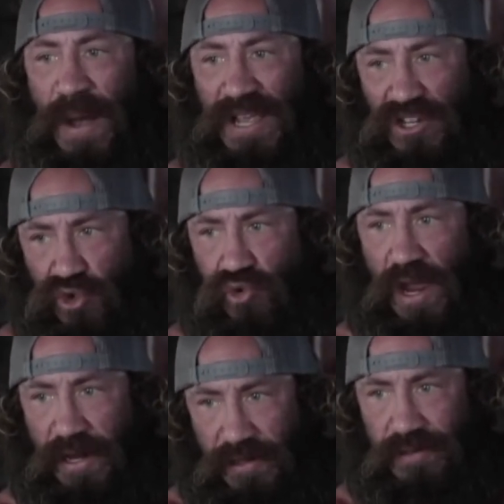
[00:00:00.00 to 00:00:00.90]
by a
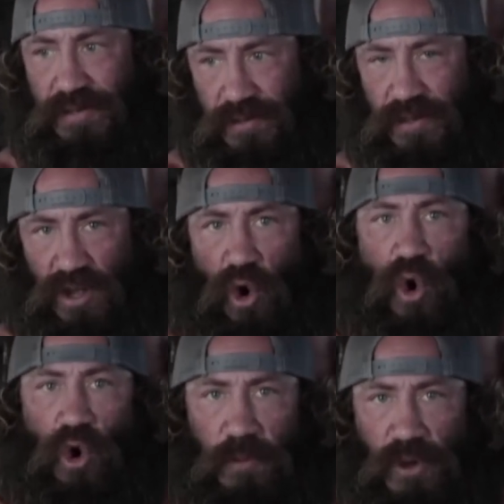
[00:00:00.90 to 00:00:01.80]
trained
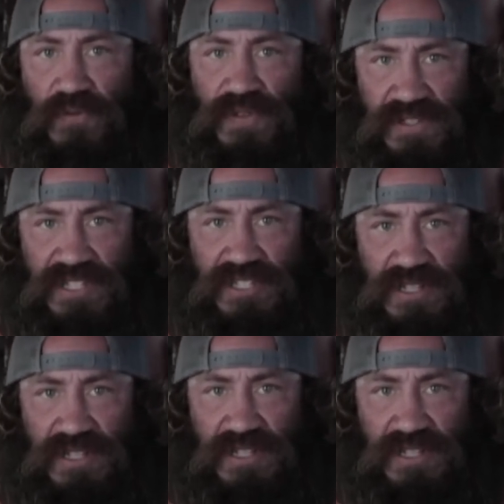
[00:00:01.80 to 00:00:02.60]
physician.